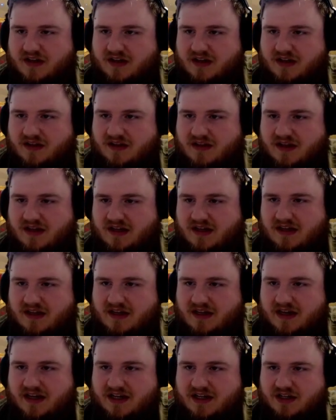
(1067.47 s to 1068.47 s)

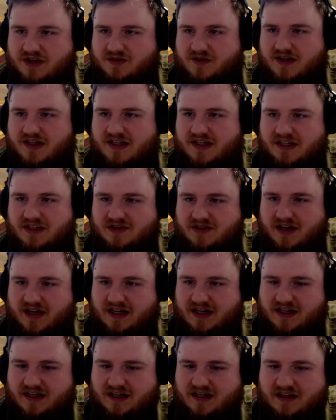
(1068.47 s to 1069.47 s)
The Shrieking
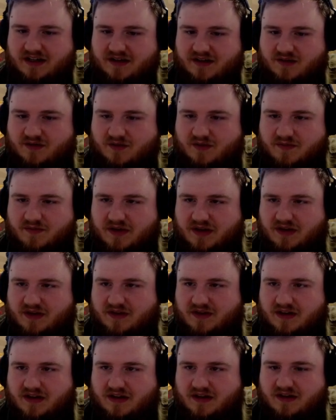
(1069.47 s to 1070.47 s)
Drake will be
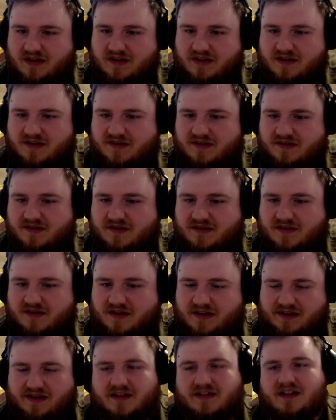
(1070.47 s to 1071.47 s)
good.
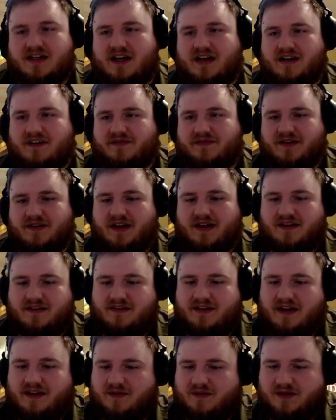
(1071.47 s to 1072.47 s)
A good target for that.
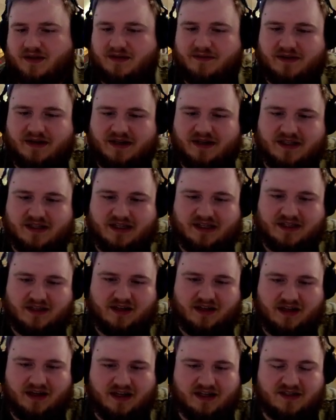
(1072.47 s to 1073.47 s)
I don't know, that makes things
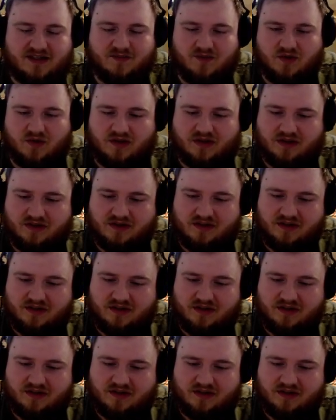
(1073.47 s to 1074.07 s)
cost more.